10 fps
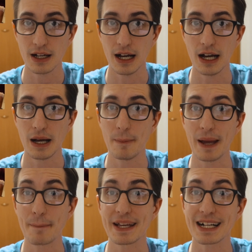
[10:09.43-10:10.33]

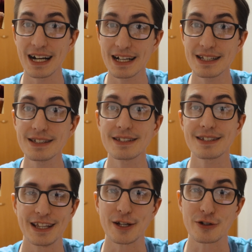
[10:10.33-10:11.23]
And
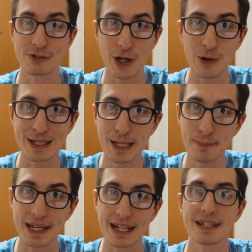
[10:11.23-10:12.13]
because there's no
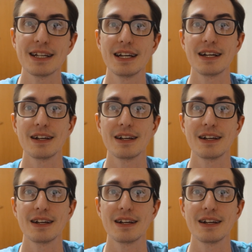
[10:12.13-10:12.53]
tipping,